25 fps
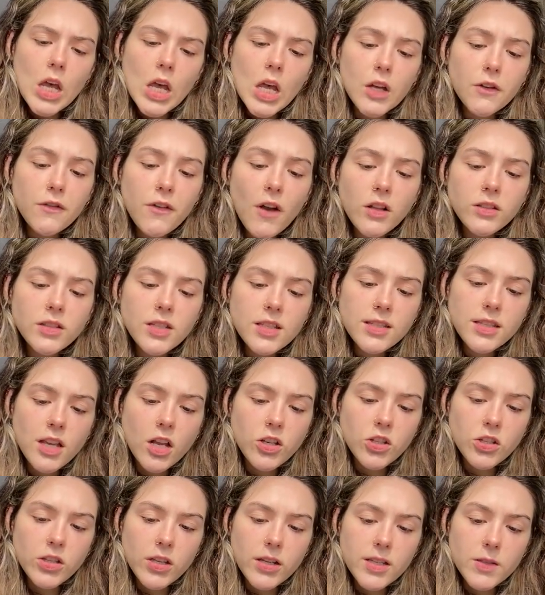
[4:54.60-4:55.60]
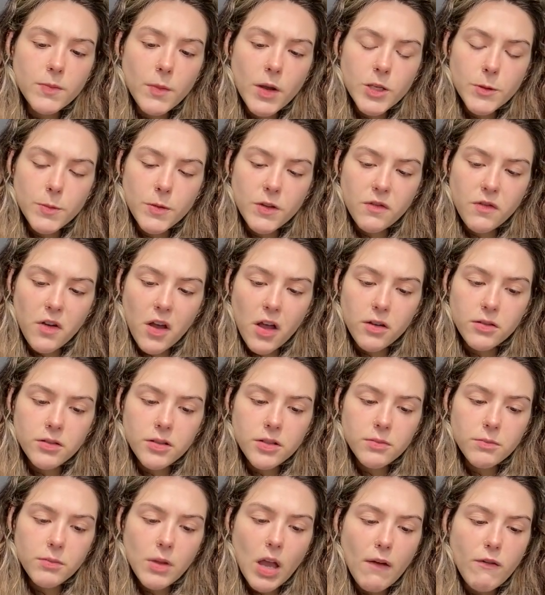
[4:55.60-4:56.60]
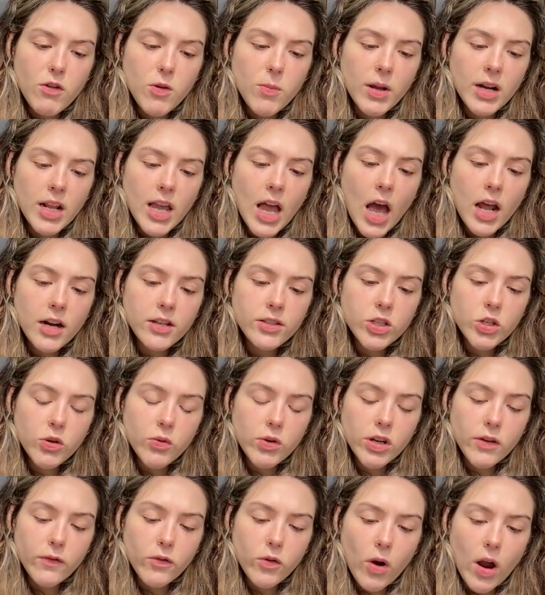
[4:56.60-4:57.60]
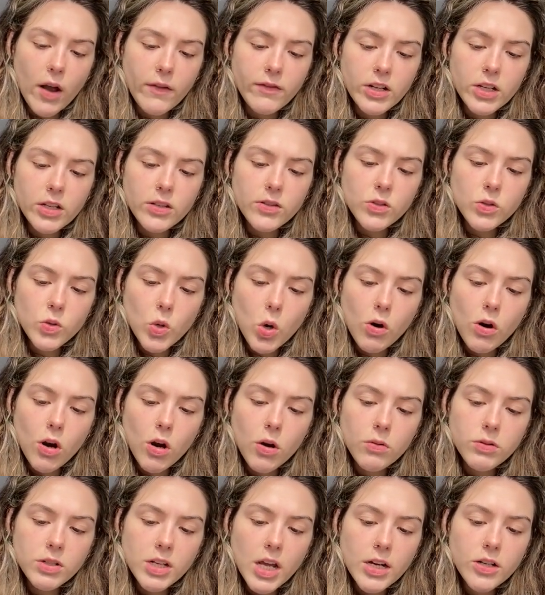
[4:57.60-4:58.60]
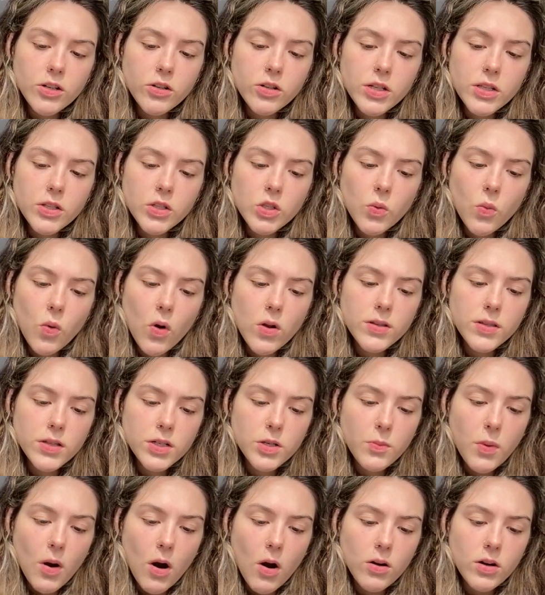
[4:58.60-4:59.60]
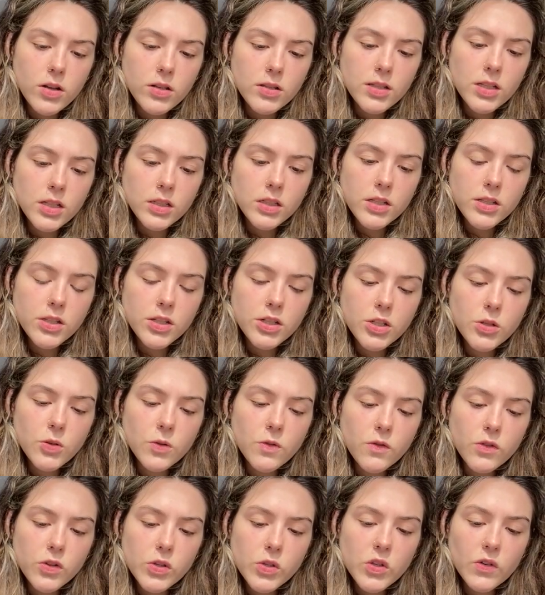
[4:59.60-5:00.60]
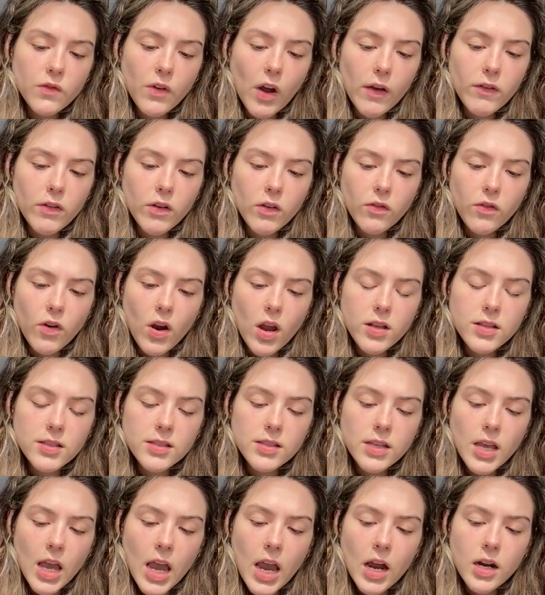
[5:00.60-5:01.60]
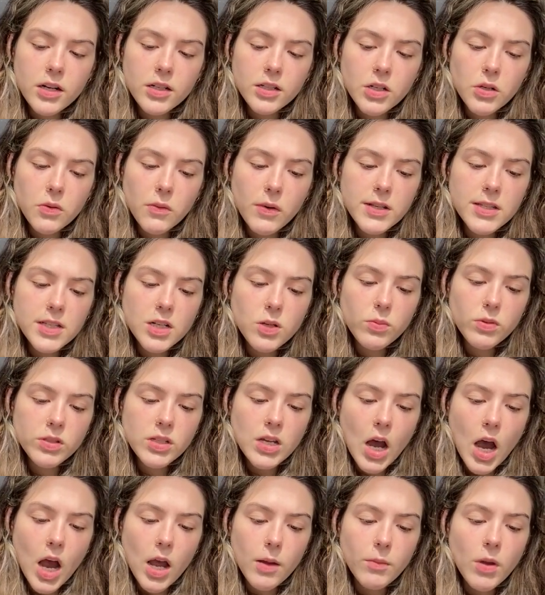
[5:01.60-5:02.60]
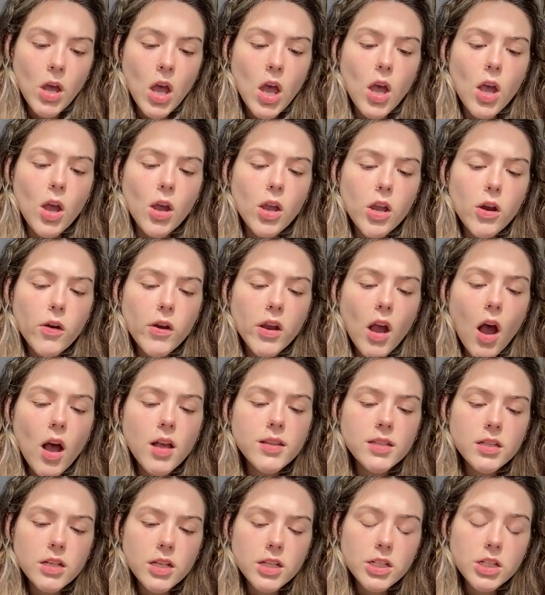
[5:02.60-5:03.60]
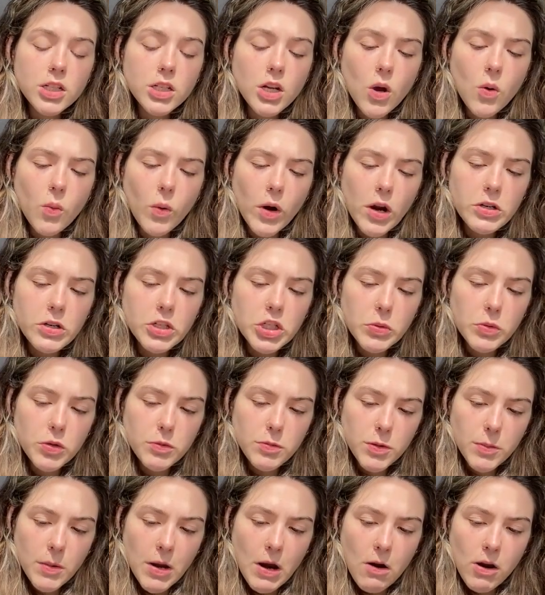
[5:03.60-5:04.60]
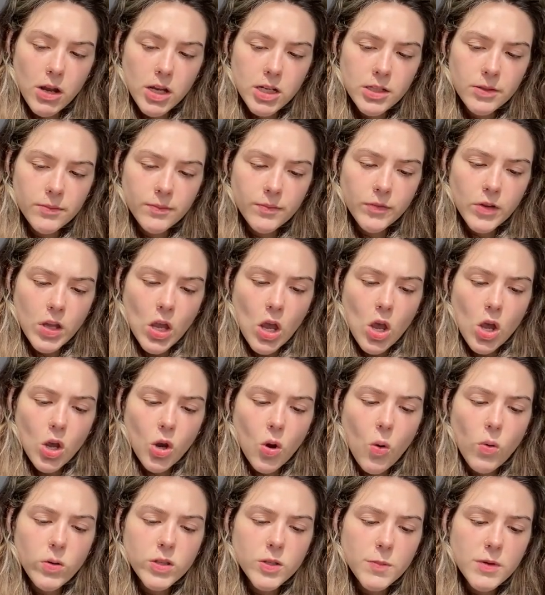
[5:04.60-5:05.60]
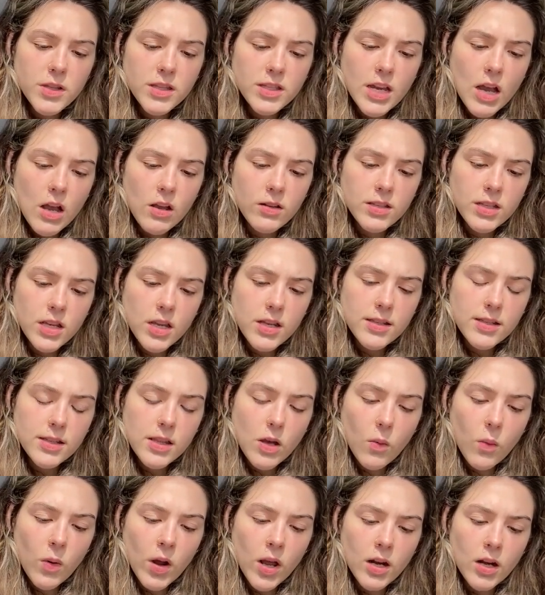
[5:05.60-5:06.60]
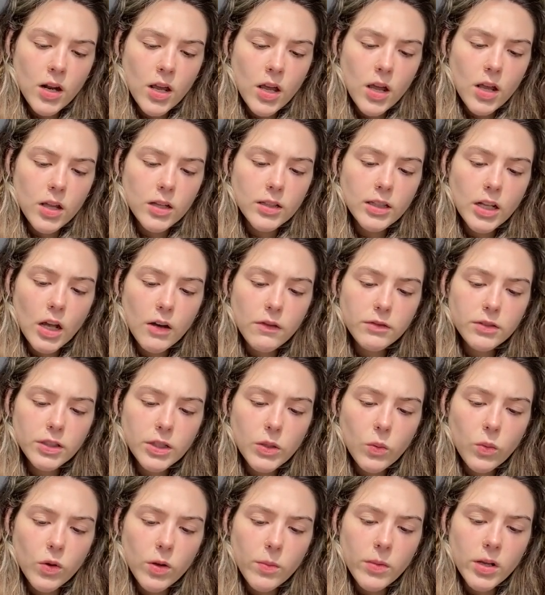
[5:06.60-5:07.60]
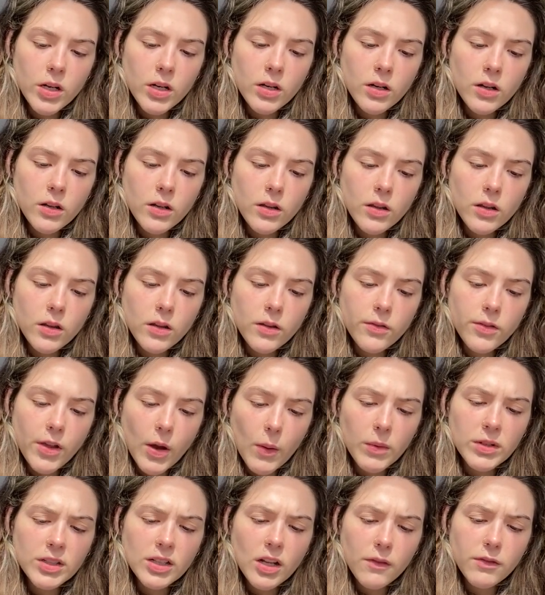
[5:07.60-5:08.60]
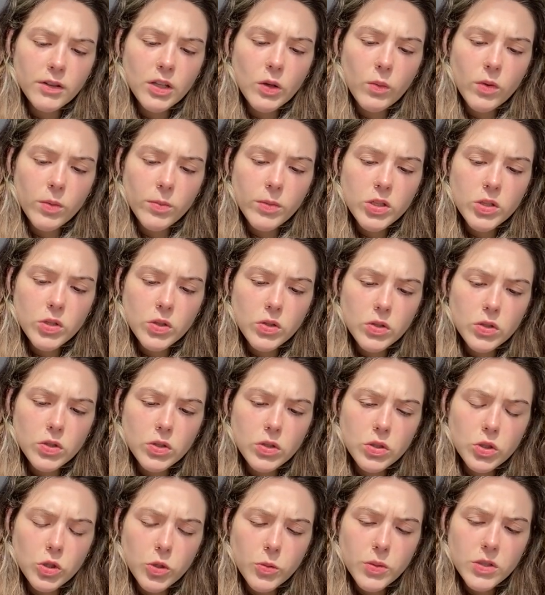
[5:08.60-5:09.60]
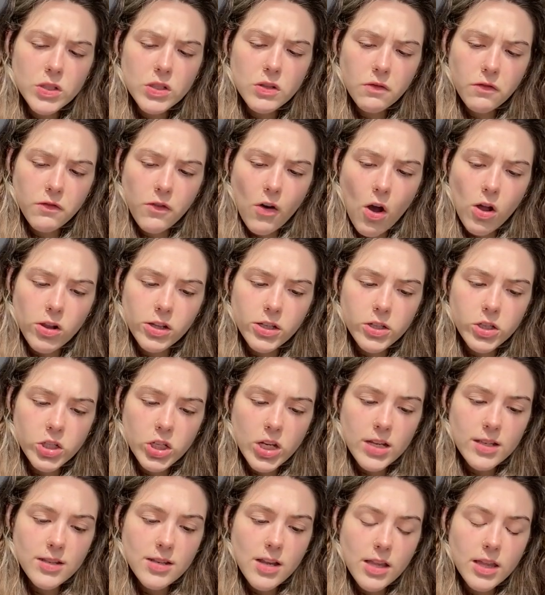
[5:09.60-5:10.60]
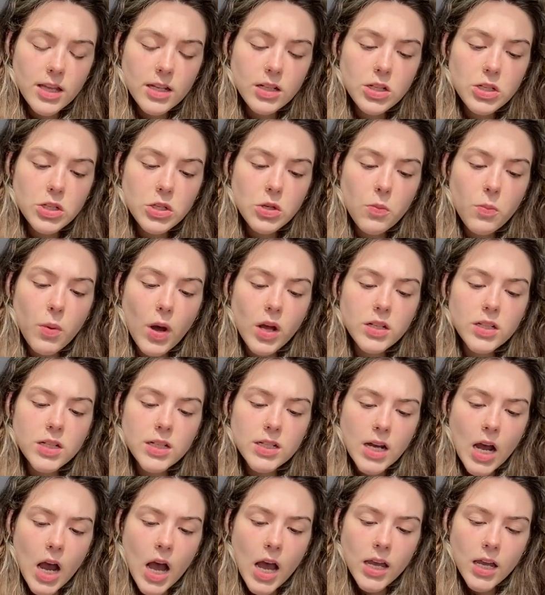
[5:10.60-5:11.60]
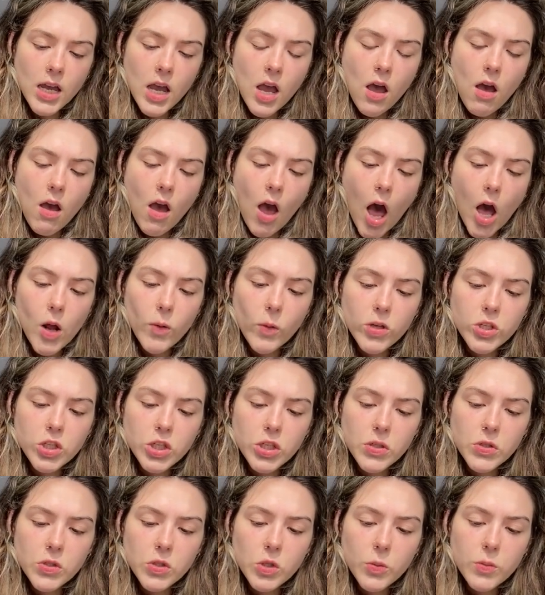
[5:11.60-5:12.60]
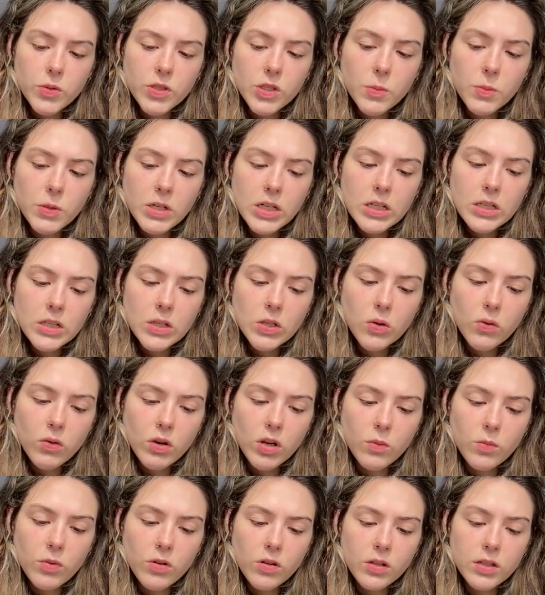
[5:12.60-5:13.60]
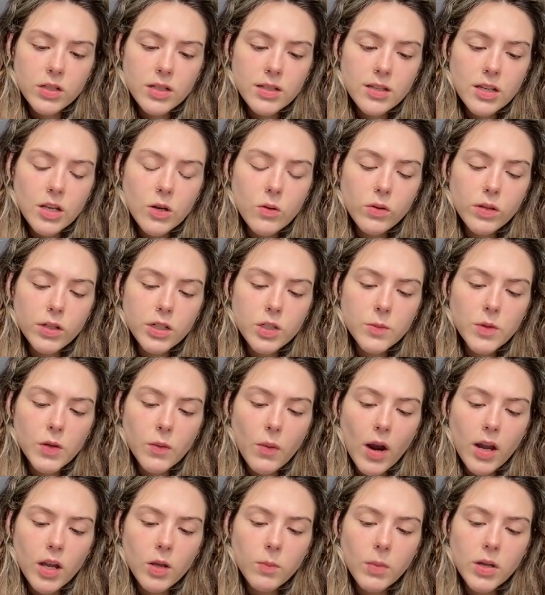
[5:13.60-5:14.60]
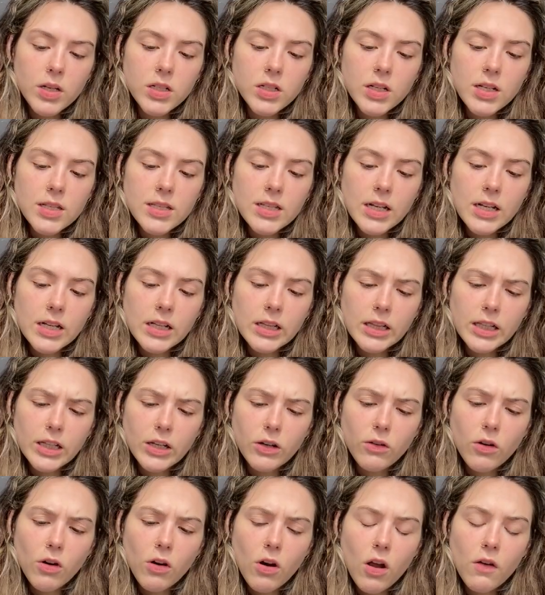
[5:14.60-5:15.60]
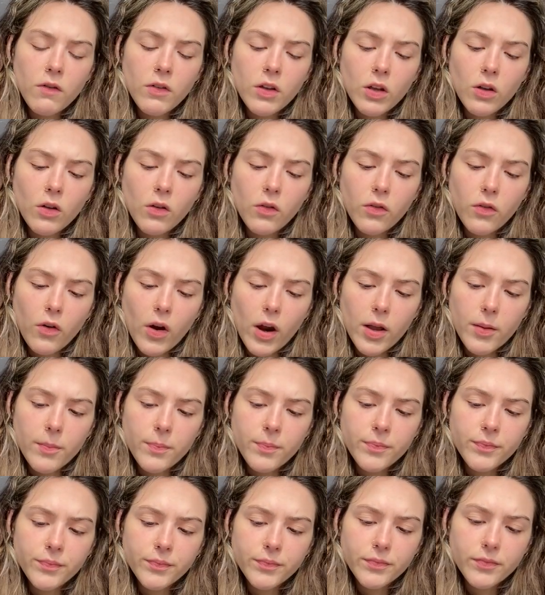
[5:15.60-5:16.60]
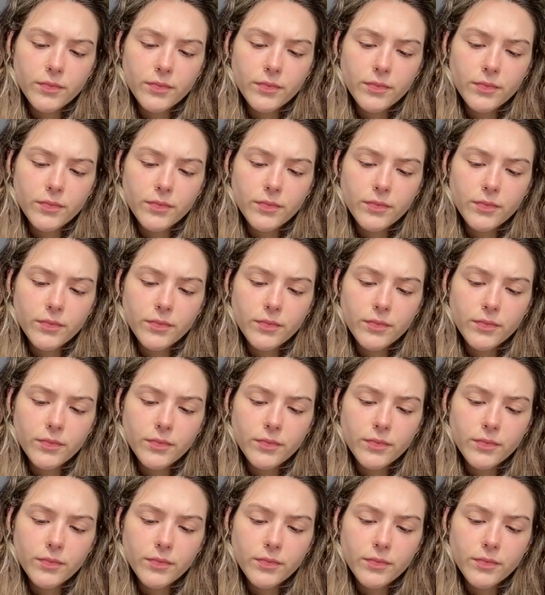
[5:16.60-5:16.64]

They felt as such things must be felt. Everybody had a degree of gravity and sorrow, tenderness towards the departed, solicitude for the surviving friends, and, in a reasonable time, curiosity to know she would be buried. Goldsmith tells us that when lovely woman stoops to folly, she has nothing to do but to die, and when she stoops to be disagreeable, it is equally to be recommended as a clearer of ill fame.